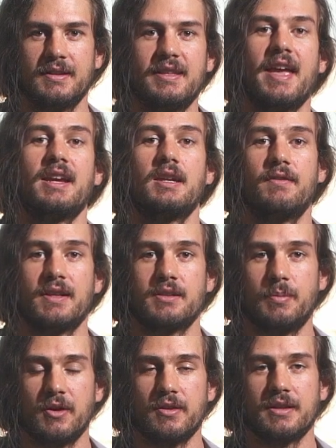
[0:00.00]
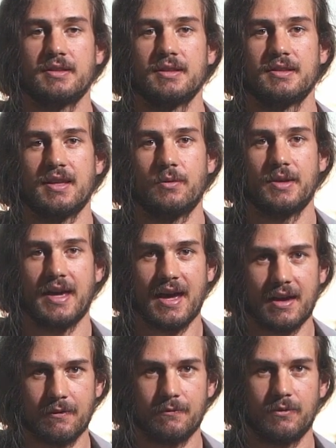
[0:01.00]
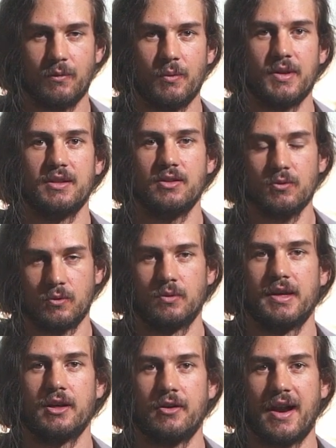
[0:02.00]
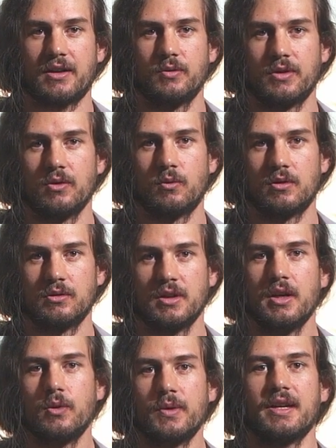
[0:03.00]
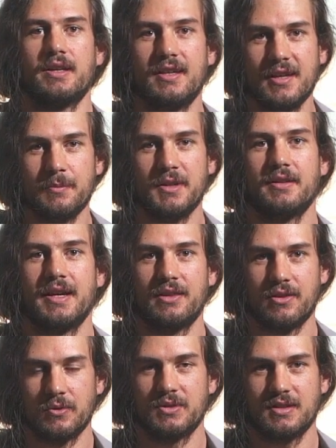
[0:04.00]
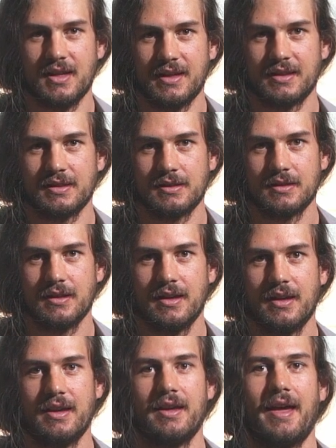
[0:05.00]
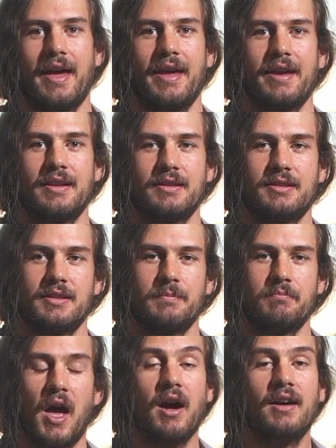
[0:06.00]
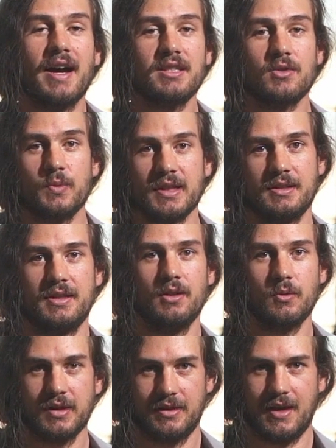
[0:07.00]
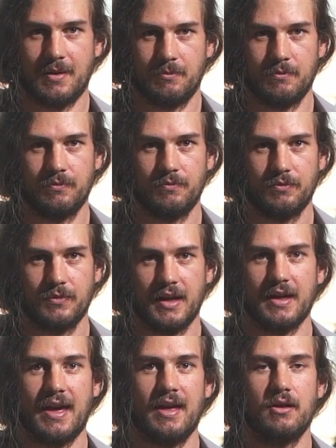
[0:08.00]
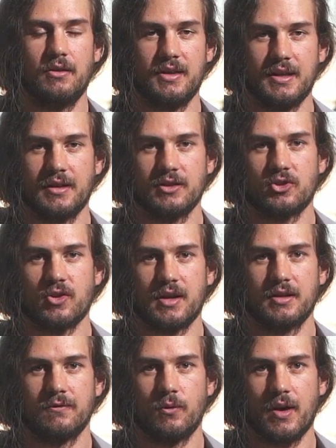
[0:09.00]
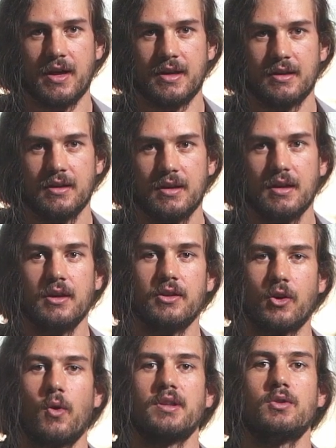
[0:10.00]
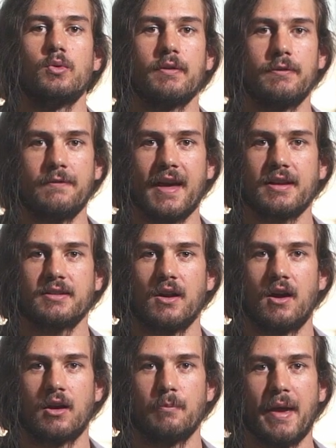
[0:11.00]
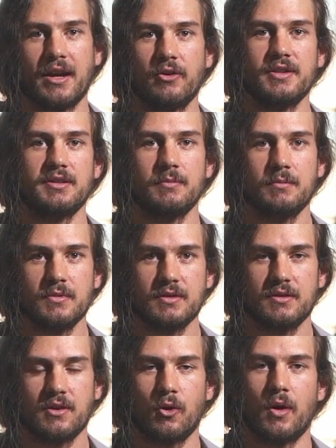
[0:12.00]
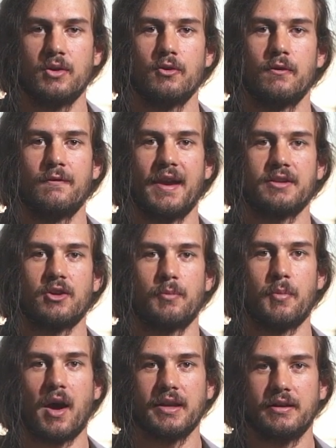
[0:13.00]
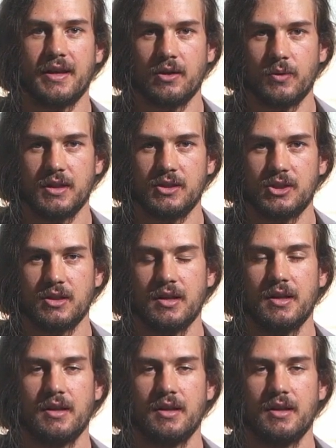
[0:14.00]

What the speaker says: negative experiences that we have when we do interact with the world. We accumulate those things, and unless we deal with them in a healthy, constructive way, they're going to affect our mannerisms, they're going to affect our body language,